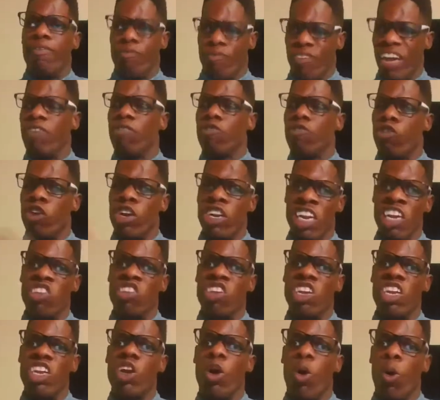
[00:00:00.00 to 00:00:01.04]
faith
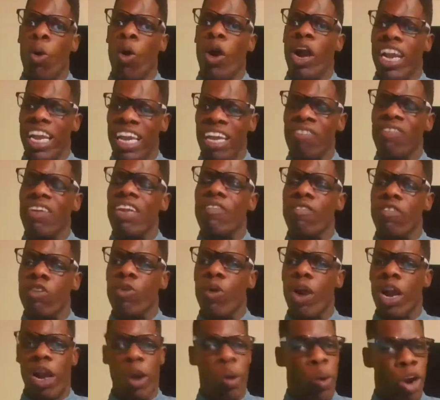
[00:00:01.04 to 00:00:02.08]
tradition, or even if
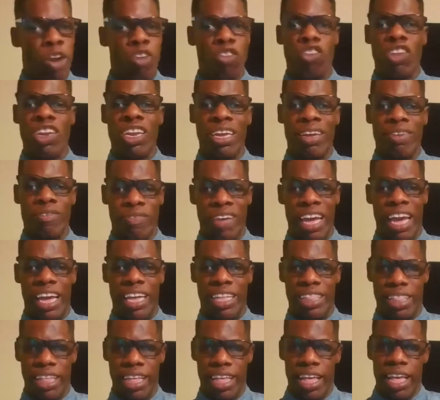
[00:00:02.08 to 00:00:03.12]
you are questioning
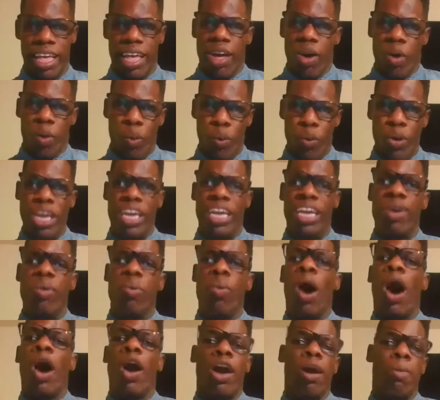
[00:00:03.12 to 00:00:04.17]
faith, we
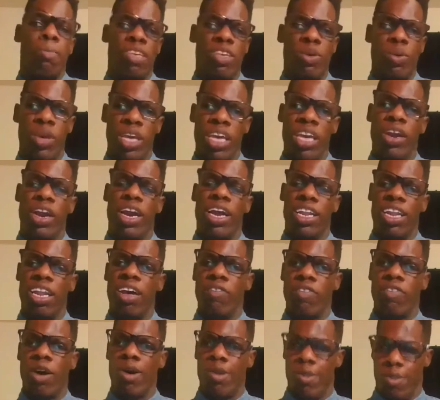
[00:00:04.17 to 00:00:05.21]
welcome you here at
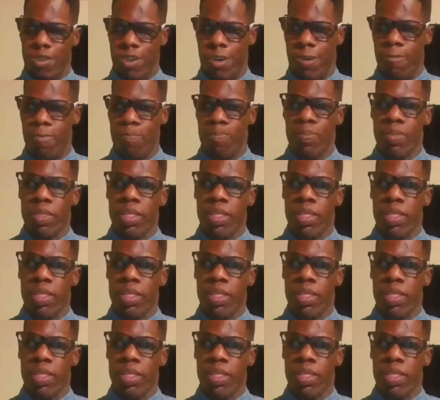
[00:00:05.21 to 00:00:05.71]
Love Culture.